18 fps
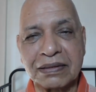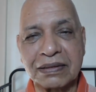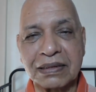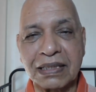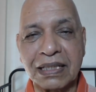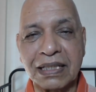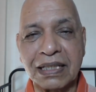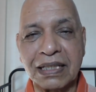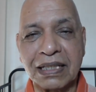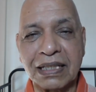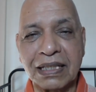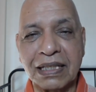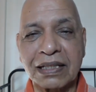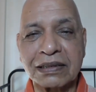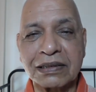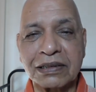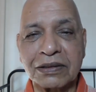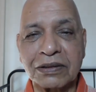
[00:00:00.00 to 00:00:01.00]
they
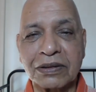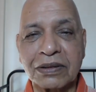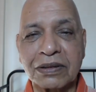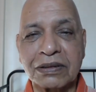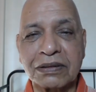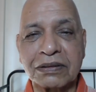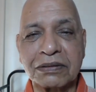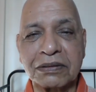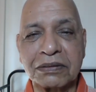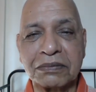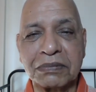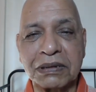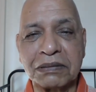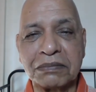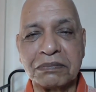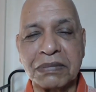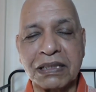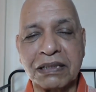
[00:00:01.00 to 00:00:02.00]
are sure to
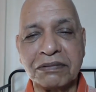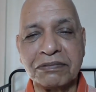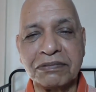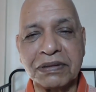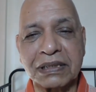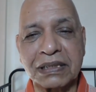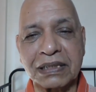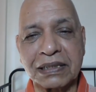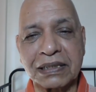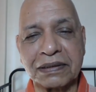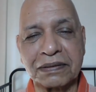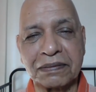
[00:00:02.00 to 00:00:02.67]
be benefited.